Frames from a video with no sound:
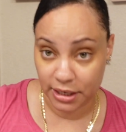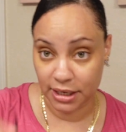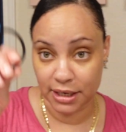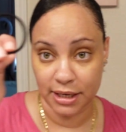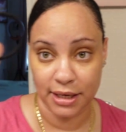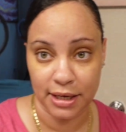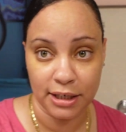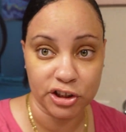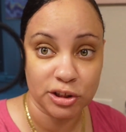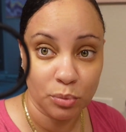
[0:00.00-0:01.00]
need a
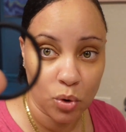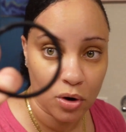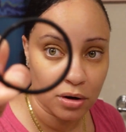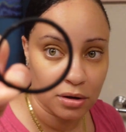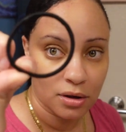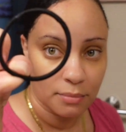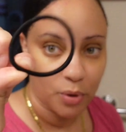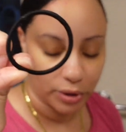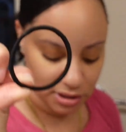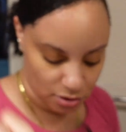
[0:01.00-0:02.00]
small
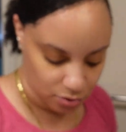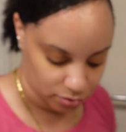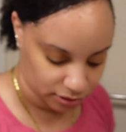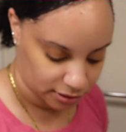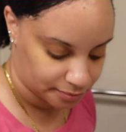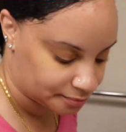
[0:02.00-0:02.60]
ponytail holder.